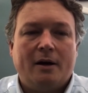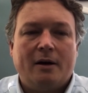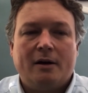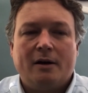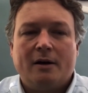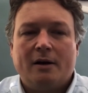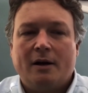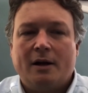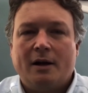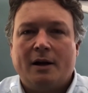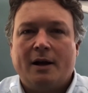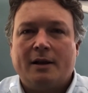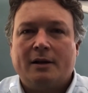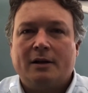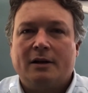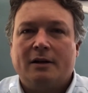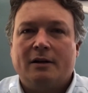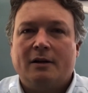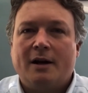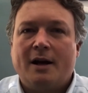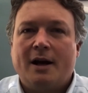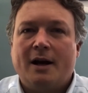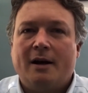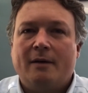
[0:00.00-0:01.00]

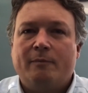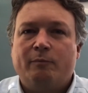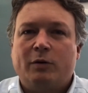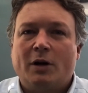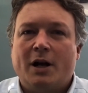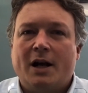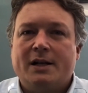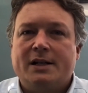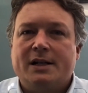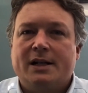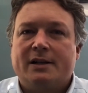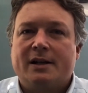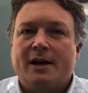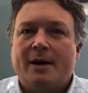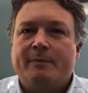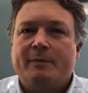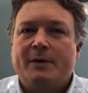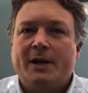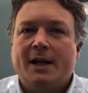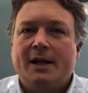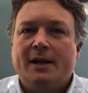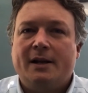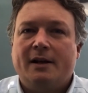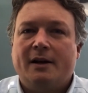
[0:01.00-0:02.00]
Another project
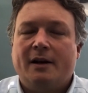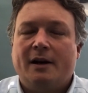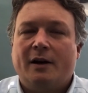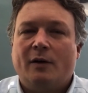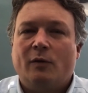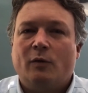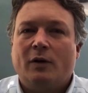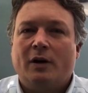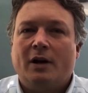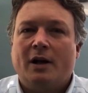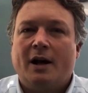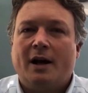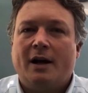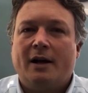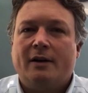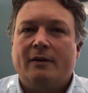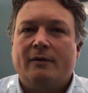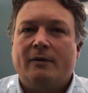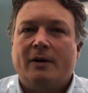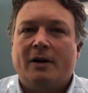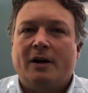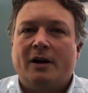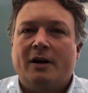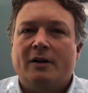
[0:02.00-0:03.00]
update, we're not
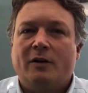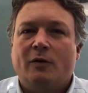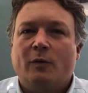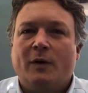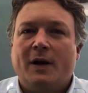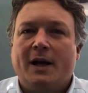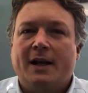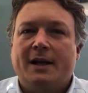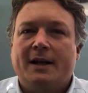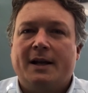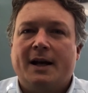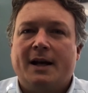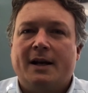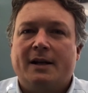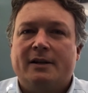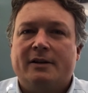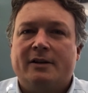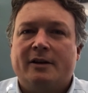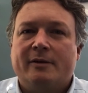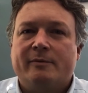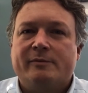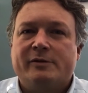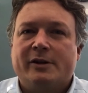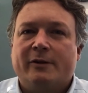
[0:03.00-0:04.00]
underway yet in
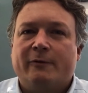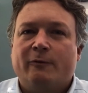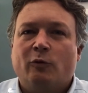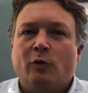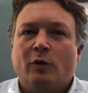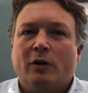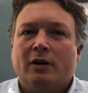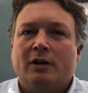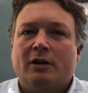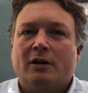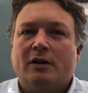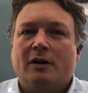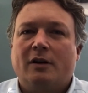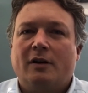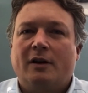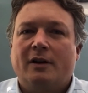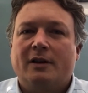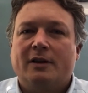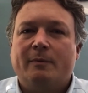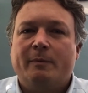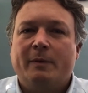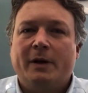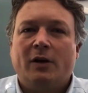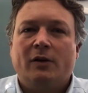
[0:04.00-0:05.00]
terms of work
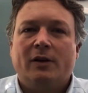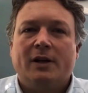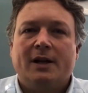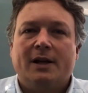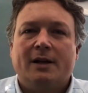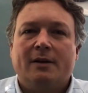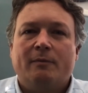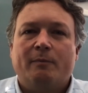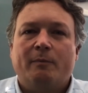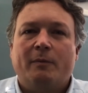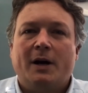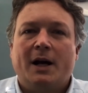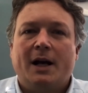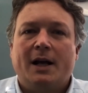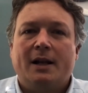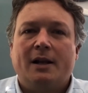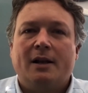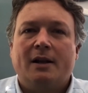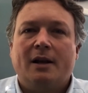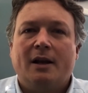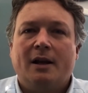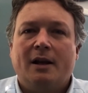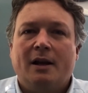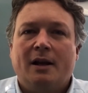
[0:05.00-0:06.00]
on the building,
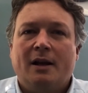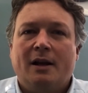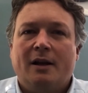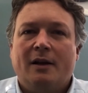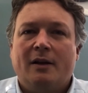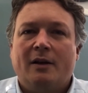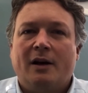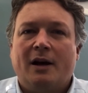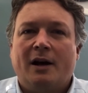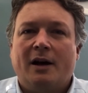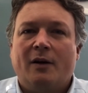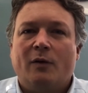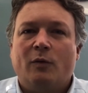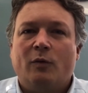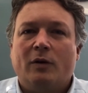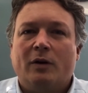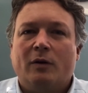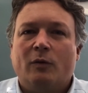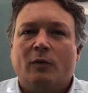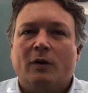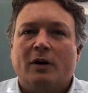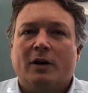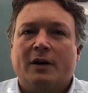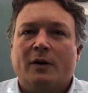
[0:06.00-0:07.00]
but
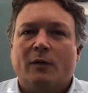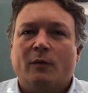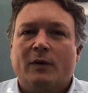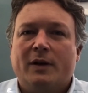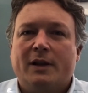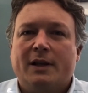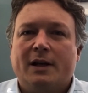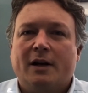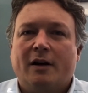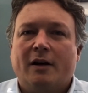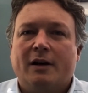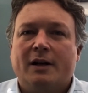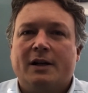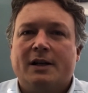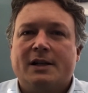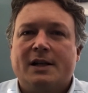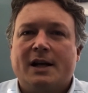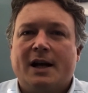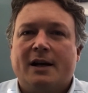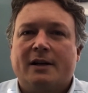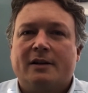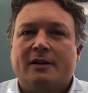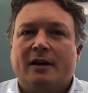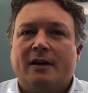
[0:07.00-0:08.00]
we're working with the
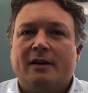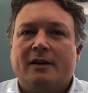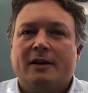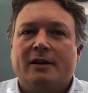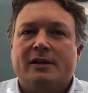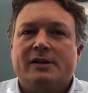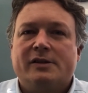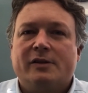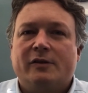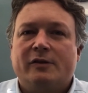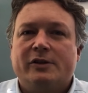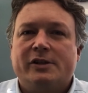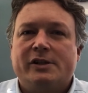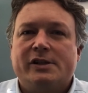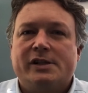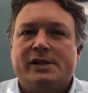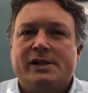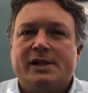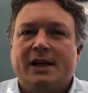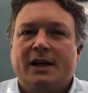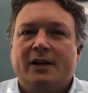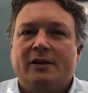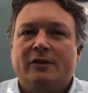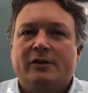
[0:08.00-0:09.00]
architect on the Soldiers and
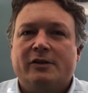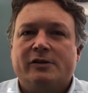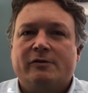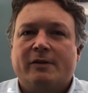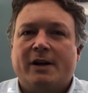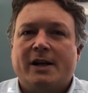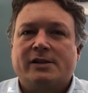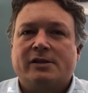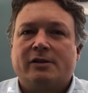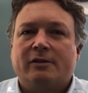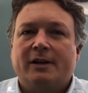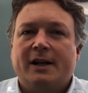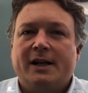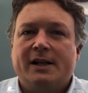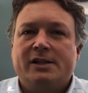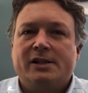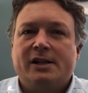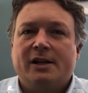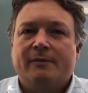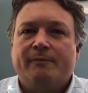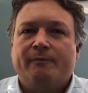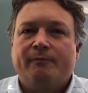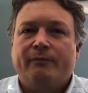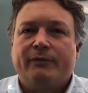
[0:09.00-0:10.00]
Sailors
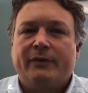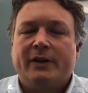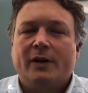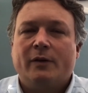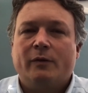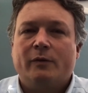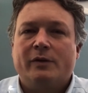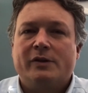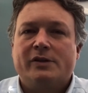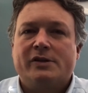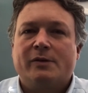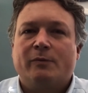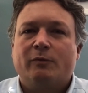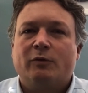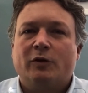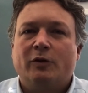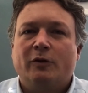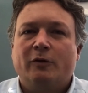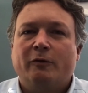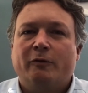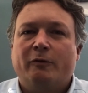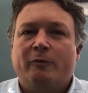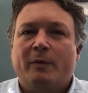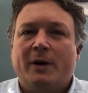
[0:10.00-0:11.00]
restoration that was
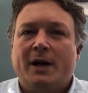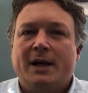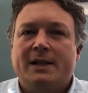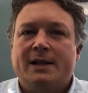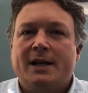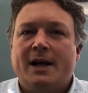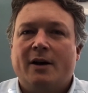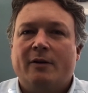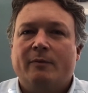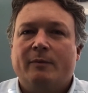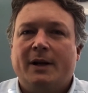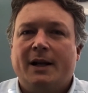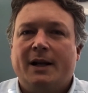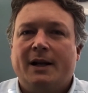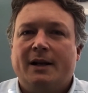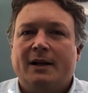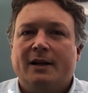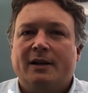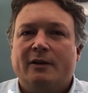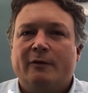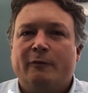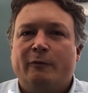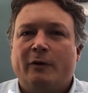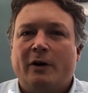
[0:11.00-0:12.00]
approved by town meeting
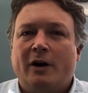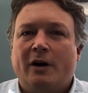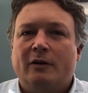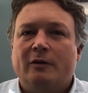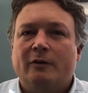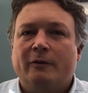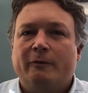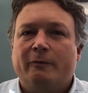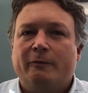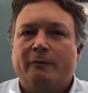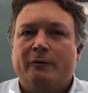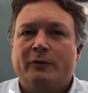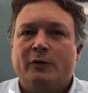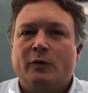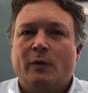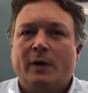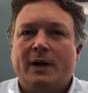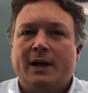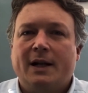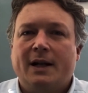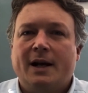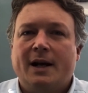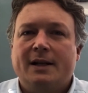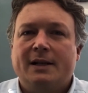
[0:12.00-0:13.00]
in the fall of
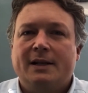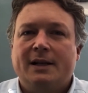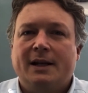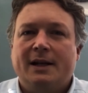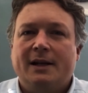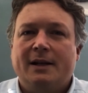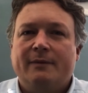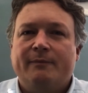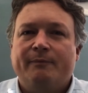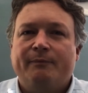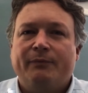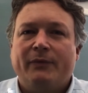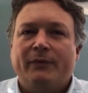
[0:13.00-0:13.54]
2019.